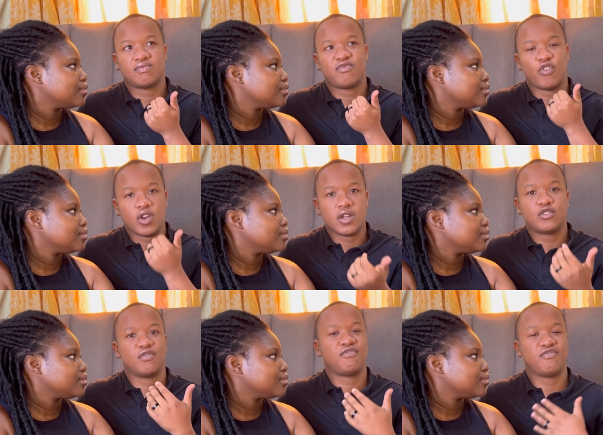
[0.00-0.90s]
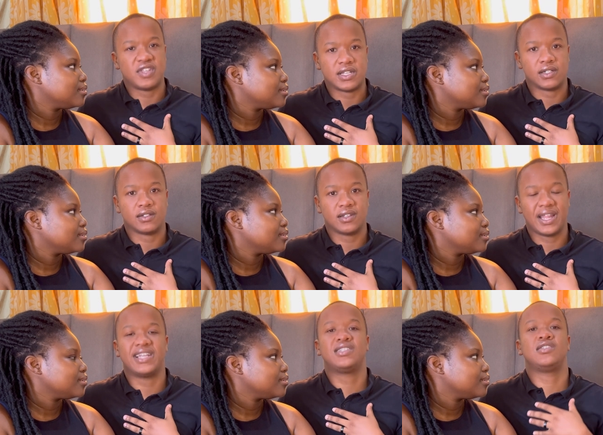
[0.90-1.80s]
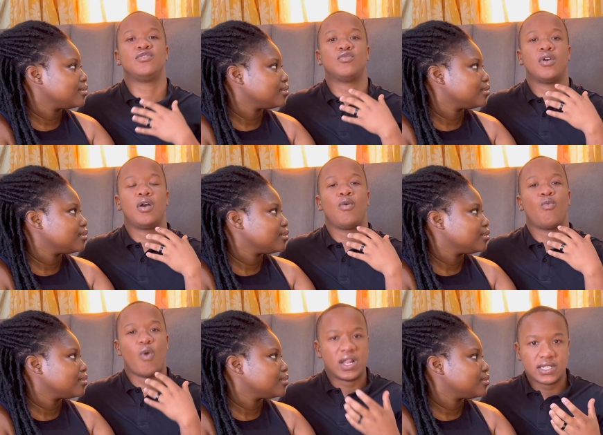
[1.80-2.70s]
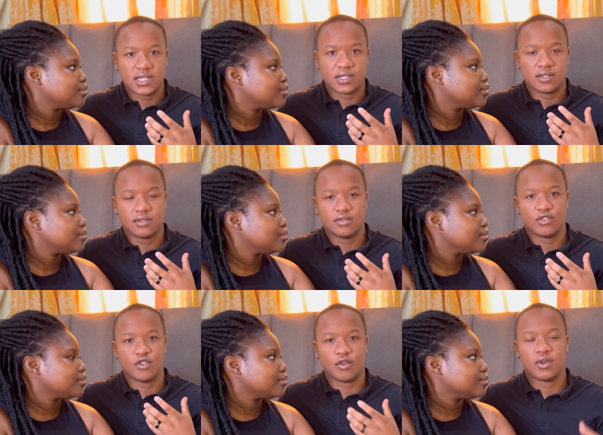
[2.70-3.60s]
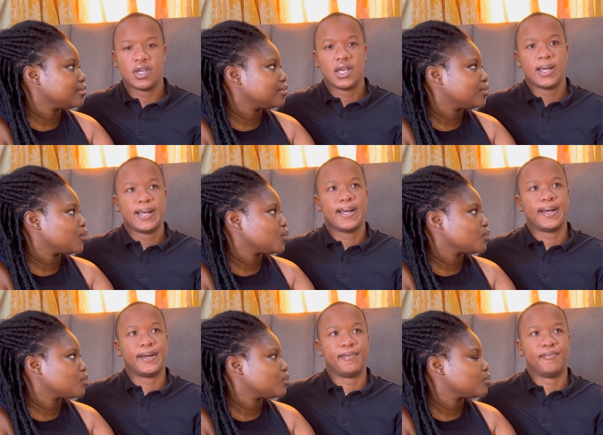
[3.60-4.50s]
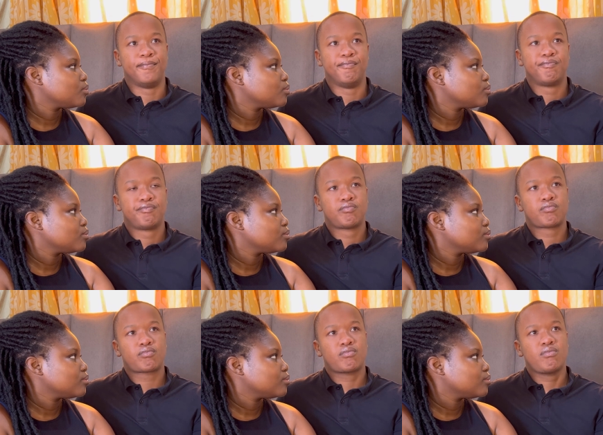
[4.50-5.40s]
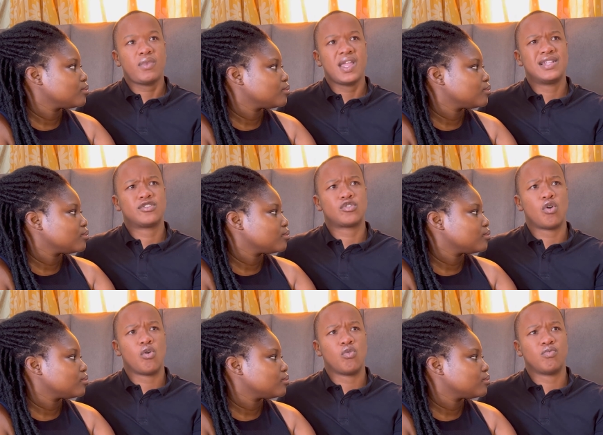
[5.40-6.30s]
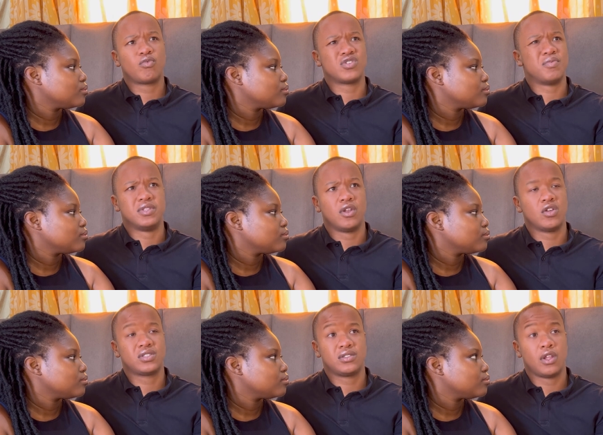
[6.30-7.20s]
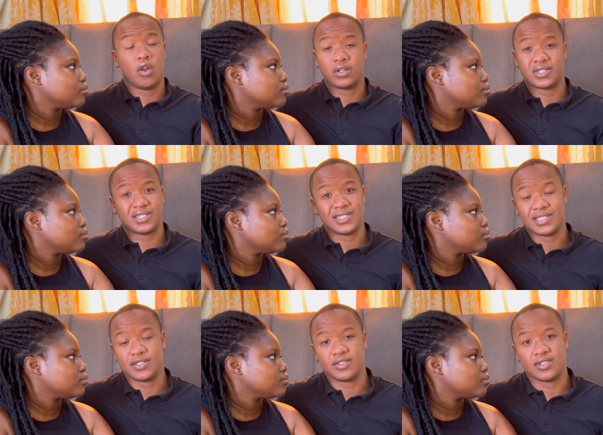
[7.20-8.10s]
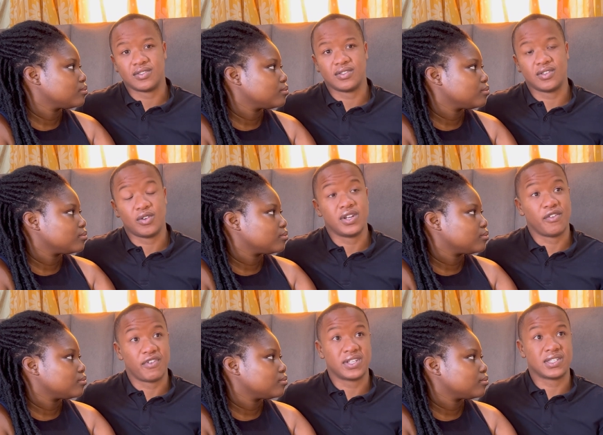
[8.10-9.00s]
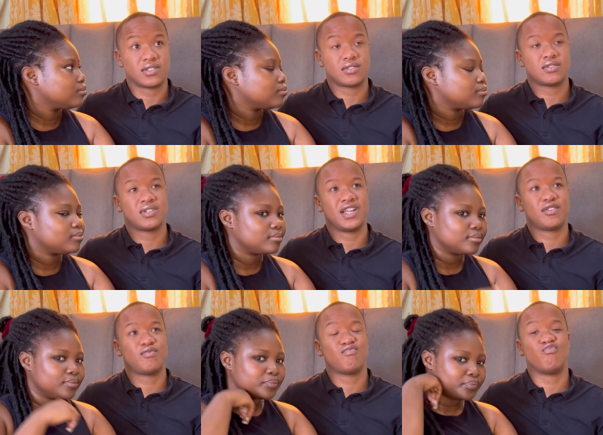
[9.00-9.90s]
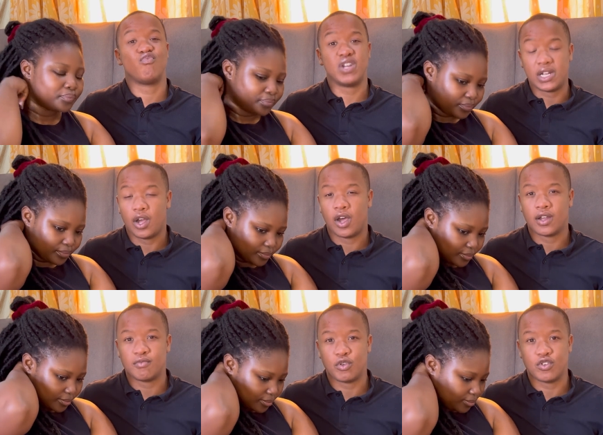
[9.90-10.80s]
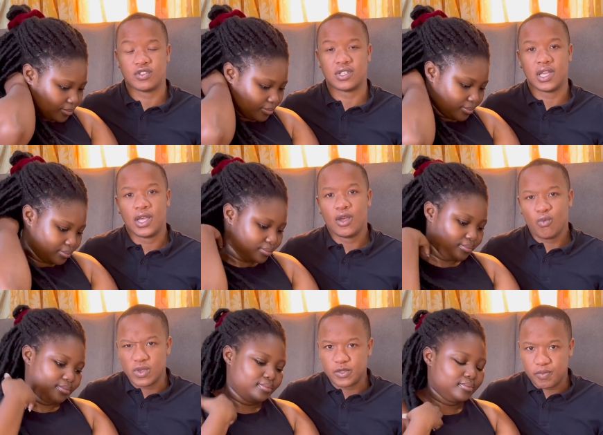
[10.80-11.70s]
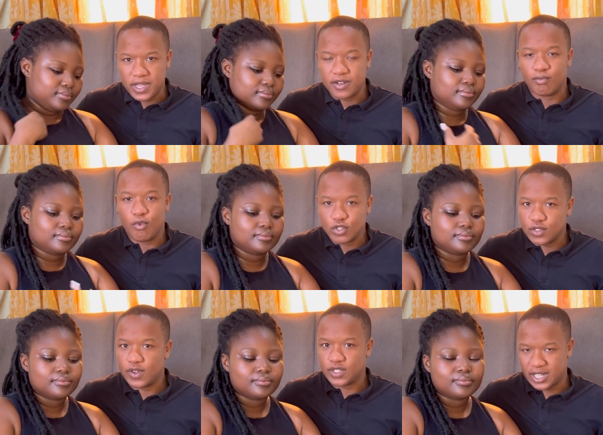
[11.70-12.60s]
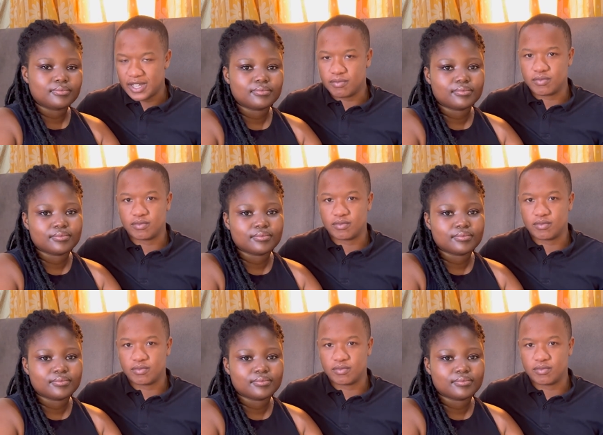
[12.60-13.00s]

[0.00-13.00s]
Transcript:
Speaker 1: for her to feel like she's wanted. You know, mm-hmm. um, and so because I mean the, lost, the long distance is, is it affects us like really hard because we spend most of our time